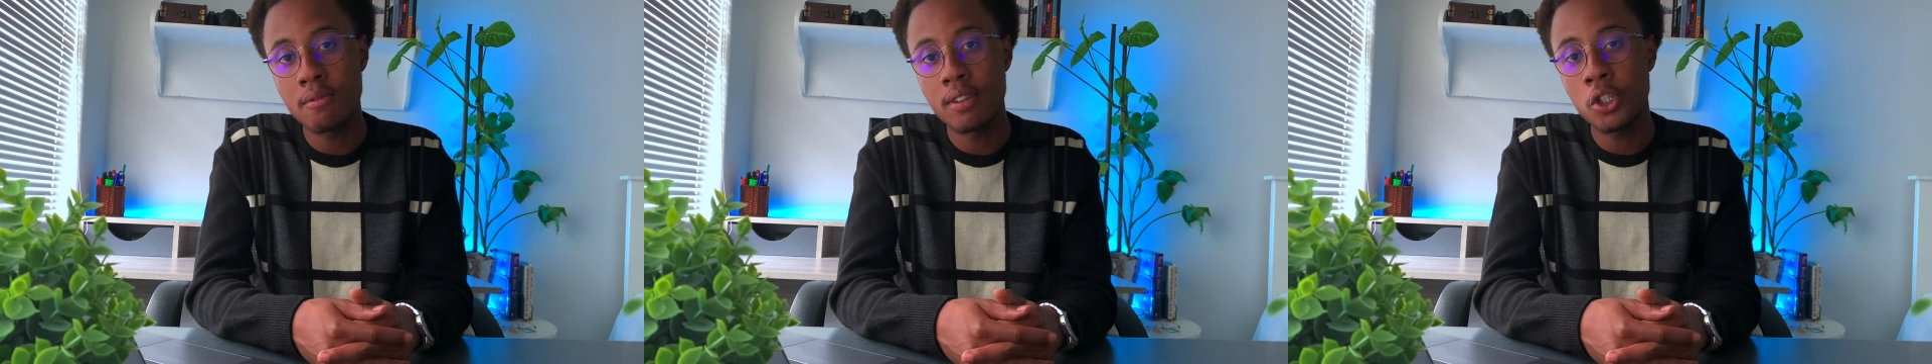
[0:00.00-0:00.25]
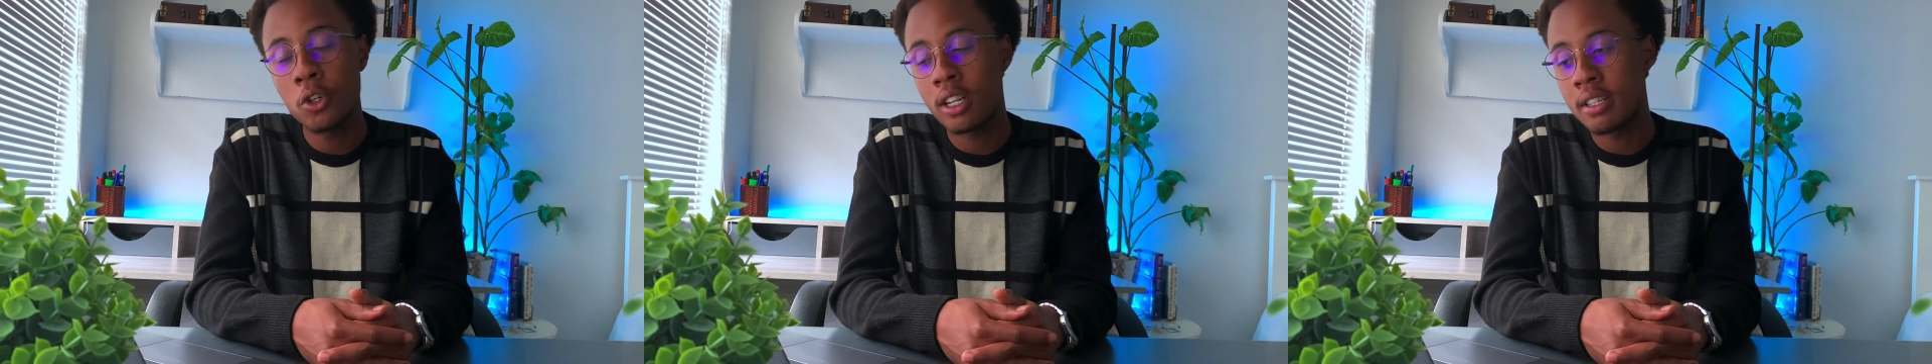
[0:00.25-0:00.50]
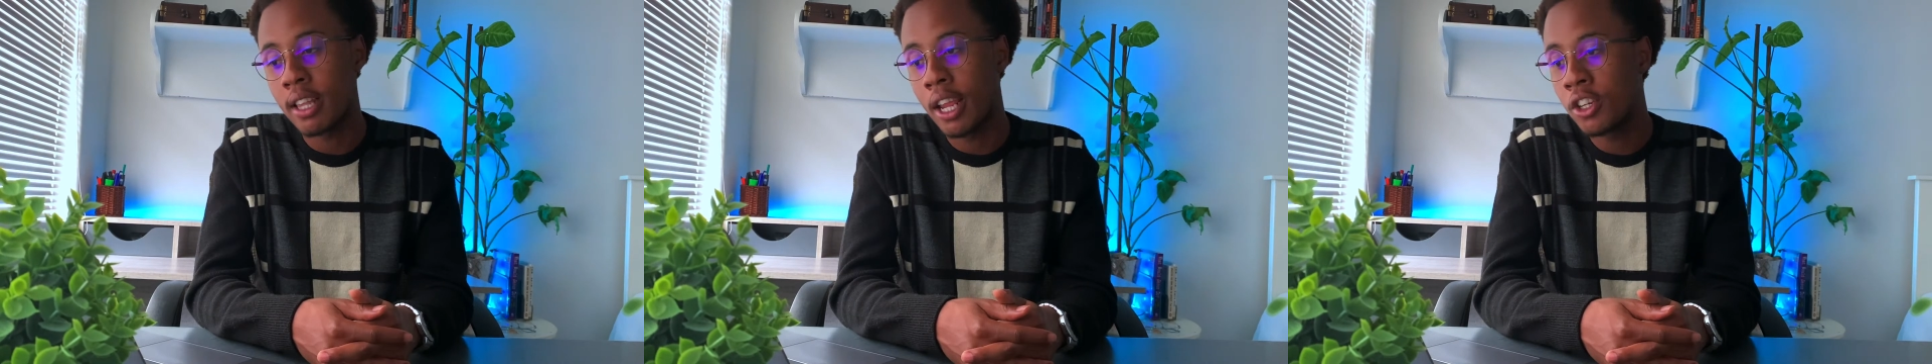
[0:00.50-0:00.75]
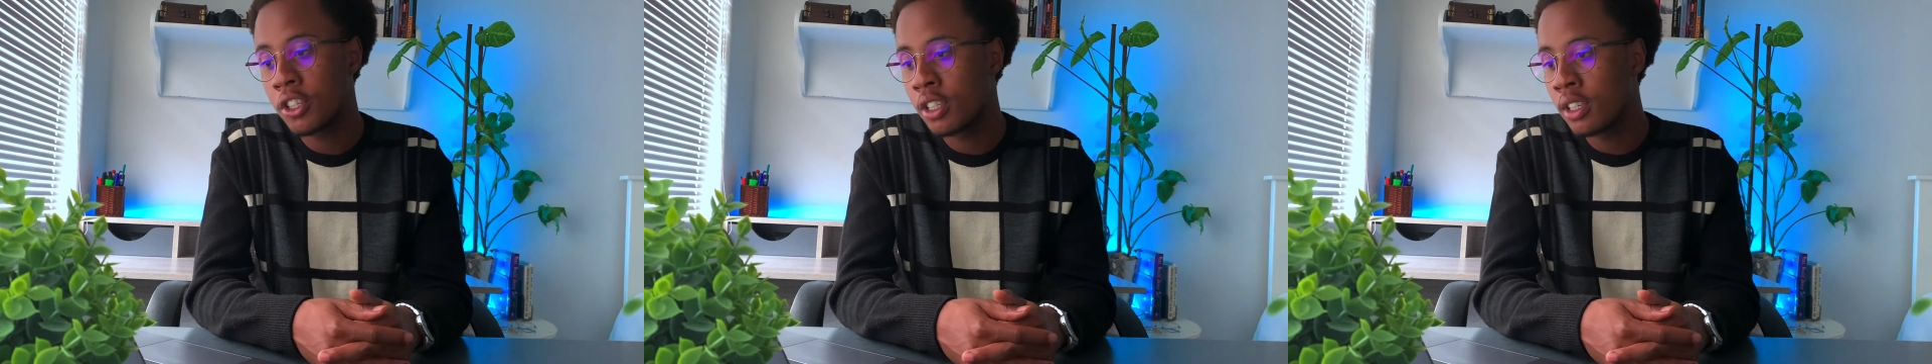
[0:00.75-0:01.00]

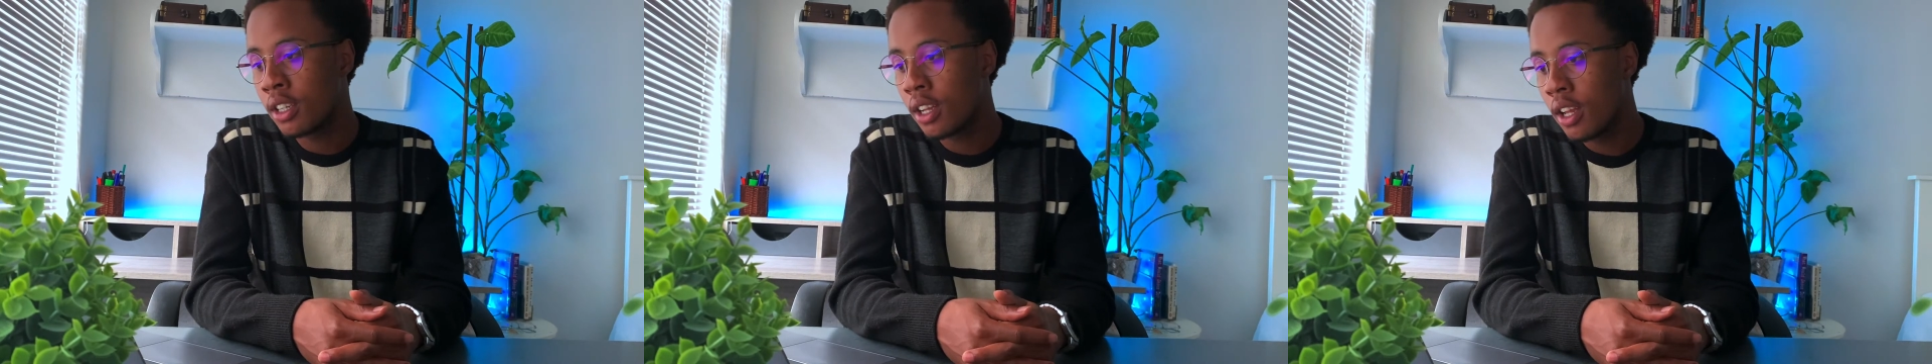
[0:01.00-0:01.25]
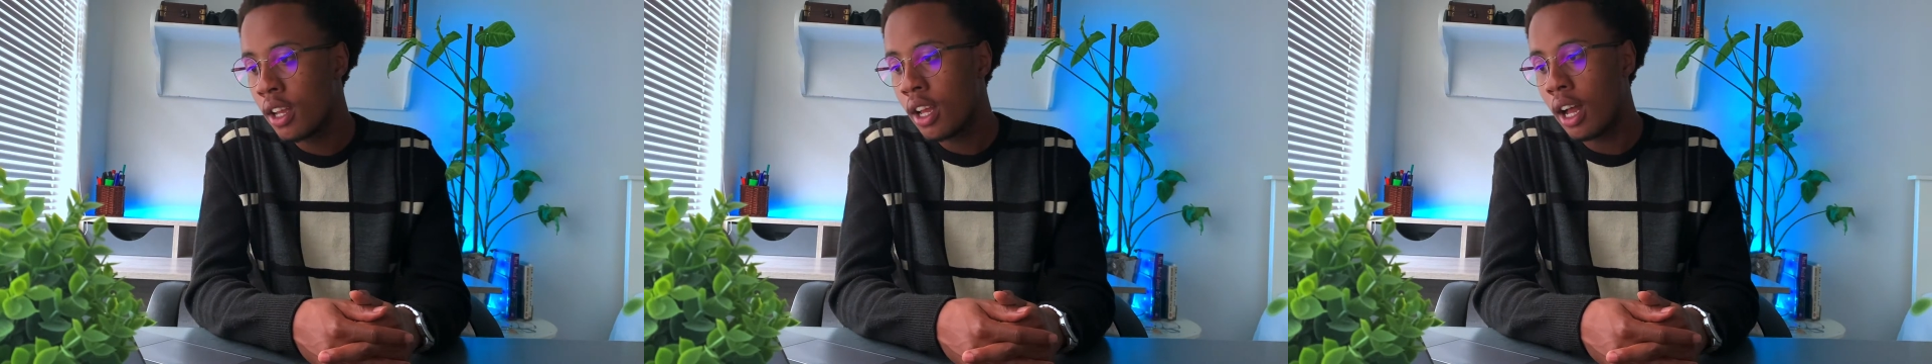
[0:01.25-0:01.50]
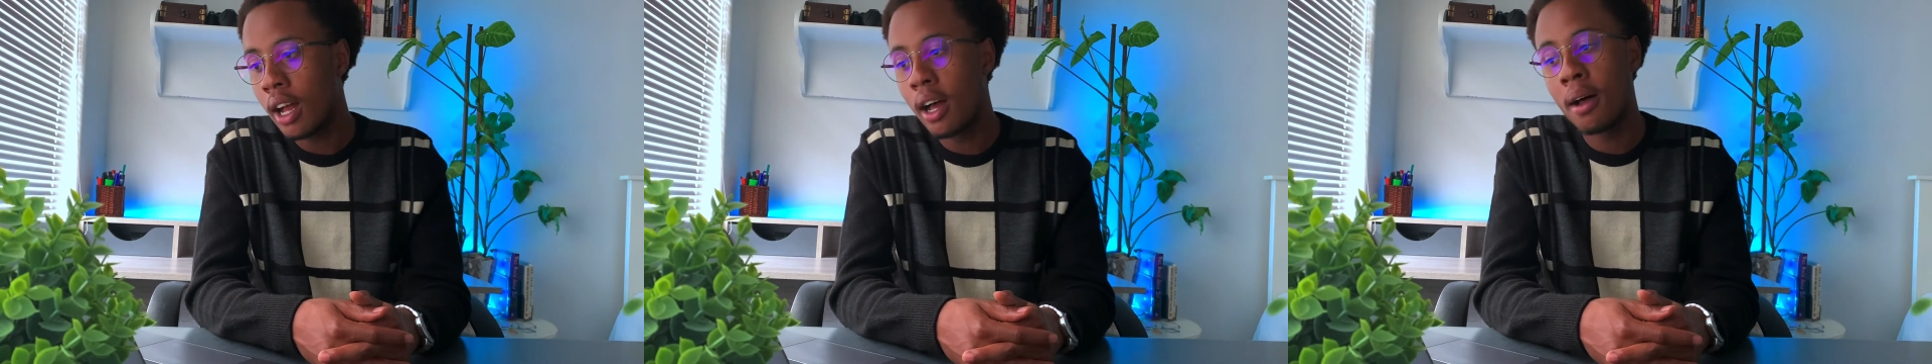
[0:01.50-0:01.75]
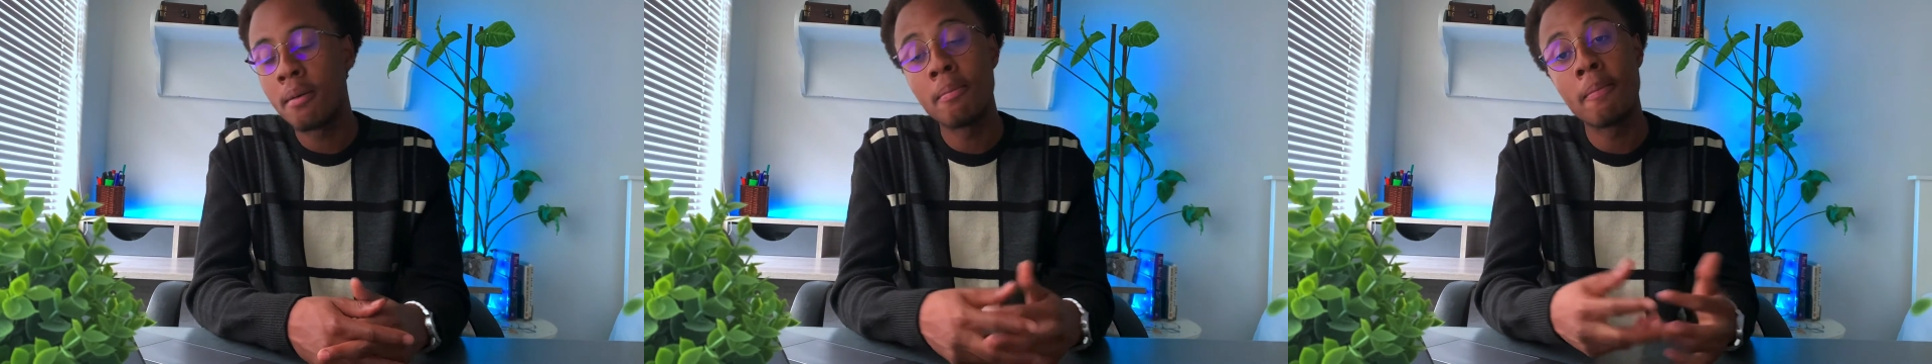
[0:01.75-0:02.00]
visualization,
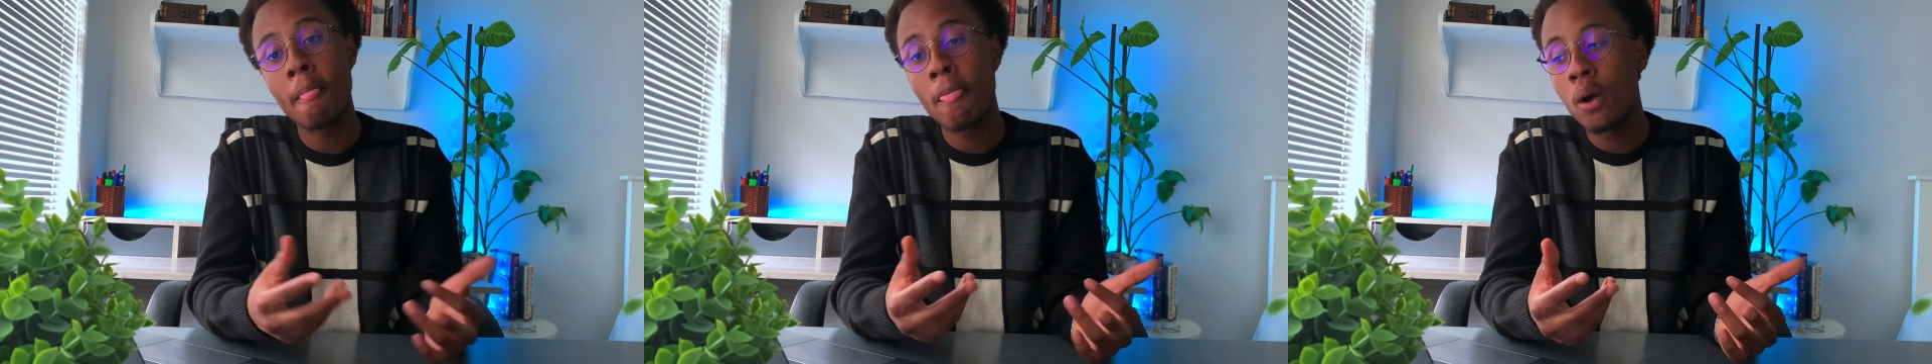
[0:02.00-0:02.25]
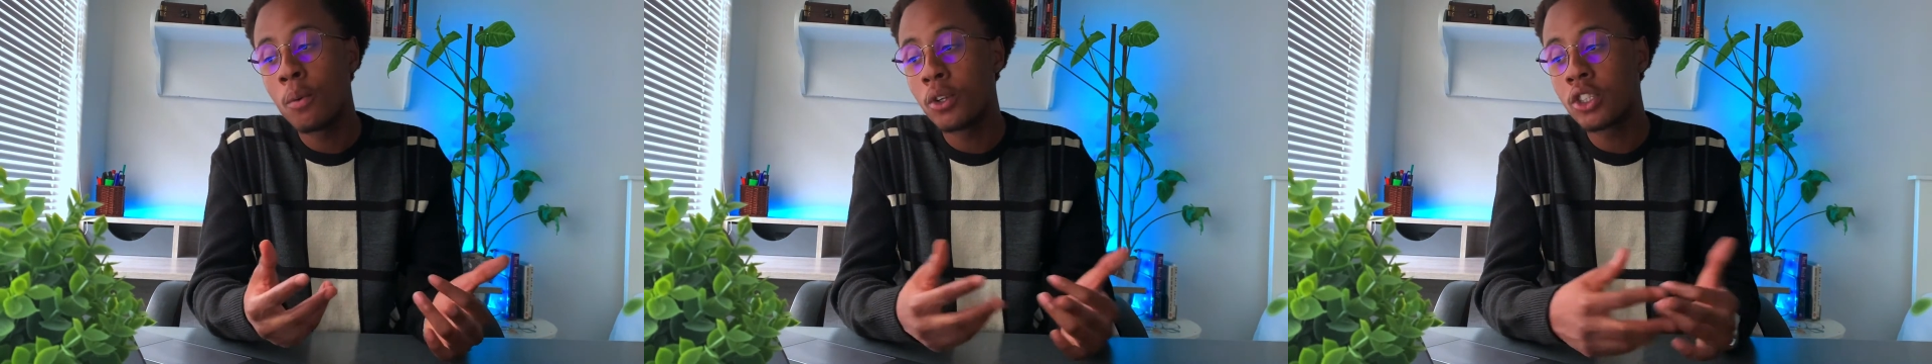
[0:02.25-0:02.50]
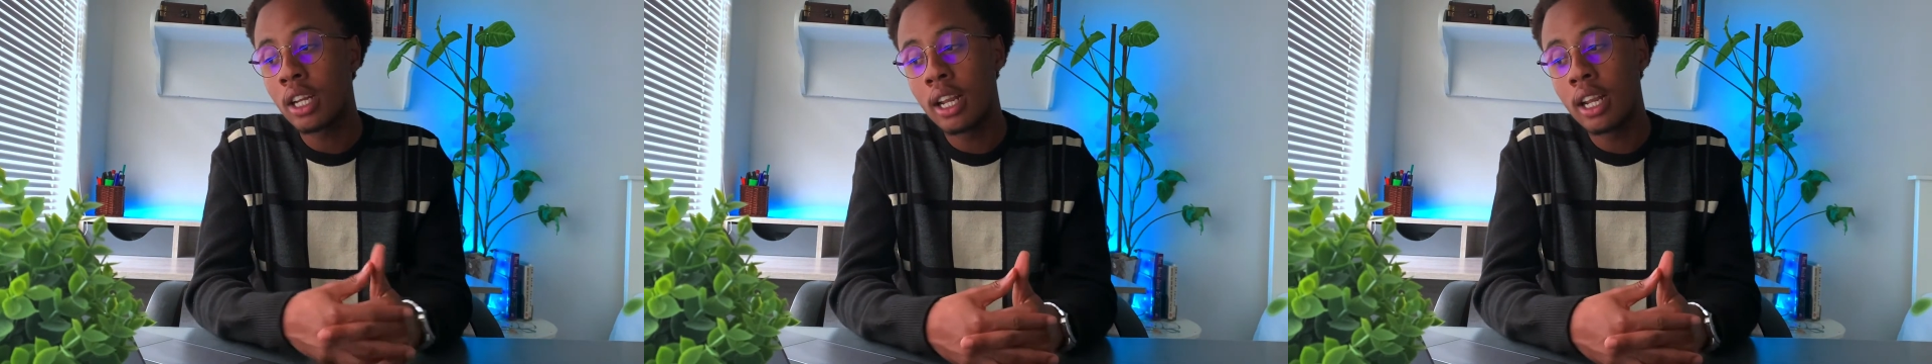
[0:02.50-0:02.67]
um, which